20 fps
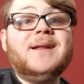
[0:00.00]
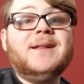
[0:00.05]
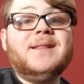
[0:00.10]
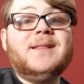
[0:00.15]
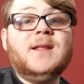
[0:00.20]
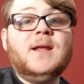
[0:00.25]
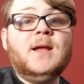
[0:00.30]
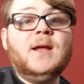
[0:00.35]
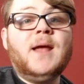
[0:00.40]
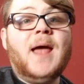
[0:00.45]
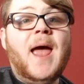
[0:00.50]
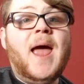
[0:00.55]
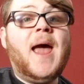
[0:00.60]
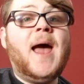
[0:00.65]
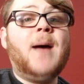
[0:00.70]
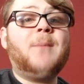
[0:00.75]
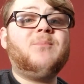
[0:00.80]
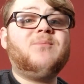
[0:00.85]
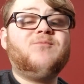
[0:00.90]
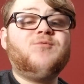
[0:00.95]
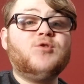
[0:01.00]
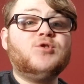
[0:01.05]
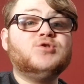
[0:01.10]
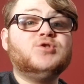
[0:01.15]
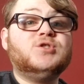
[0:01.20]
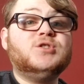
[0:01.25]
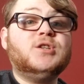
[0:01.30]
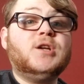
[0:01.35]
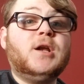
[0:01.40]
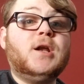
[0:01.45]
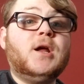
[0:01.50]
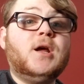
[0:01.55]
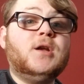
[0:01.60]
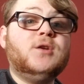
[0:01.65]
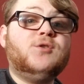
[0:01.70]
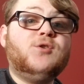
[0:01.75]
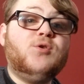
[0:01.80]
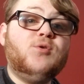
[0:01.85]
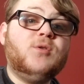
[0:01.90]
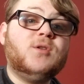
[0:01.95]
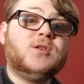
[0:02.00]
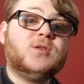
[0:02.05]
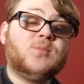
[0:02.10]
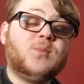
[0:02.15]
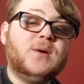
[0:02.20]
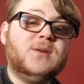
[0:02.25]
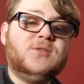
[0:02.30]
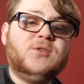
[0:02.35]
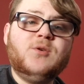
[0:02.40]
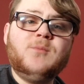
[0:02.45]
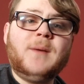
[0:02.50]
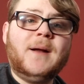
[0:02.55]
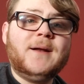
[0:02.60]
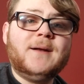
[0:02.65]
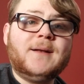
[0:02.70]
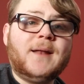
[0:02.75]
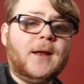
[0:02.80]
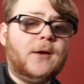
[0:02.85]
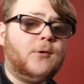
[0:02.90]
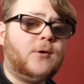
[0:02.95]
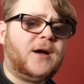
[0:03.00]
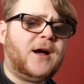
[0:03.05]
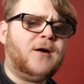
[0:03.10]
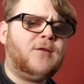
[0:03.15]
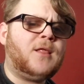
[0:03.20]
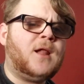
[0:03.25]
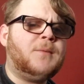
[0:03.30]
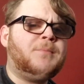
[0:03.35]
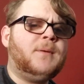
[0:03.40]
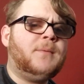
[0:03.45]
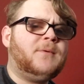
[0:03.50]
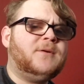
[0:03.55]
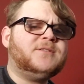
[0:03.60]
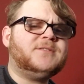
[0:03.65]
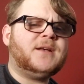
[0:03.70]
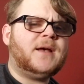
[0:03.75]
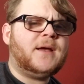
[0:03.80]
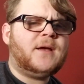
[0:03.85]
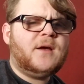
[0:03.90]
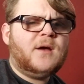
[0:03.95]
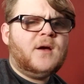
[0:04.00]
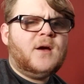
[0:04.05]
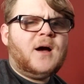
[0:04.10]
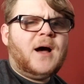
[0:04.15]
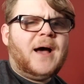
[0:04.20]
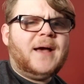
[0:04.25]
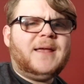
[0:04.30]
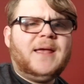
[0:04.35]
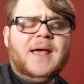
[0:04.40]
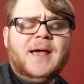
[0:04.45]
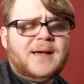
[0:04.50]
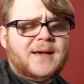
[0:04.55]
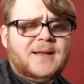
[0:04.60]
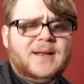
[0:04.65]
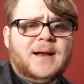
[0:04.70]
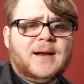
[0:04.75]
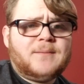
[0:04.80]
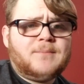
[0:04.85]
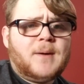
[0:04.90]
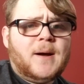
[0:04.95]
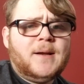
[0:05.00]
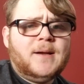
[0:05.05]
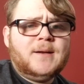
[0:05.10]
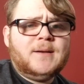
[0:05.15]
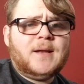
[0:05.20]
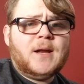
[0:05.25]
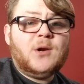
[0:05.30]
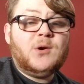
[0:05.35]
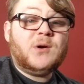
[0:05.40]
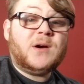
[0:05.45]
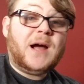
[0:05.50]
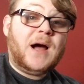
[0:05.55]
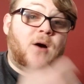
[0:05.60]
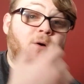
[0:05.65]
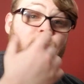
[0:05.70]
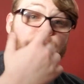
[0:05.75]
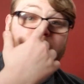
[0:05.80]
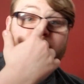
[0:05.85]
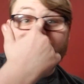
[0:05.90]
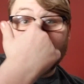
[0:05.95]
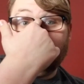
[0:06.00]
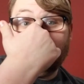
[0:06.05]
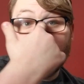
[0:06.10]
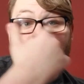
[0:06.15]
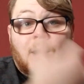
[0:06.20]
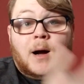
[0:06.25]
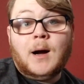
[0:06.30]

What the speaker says: the app version to to my Nintendo account, a lot of people are saying I can't connect my Nintendo account to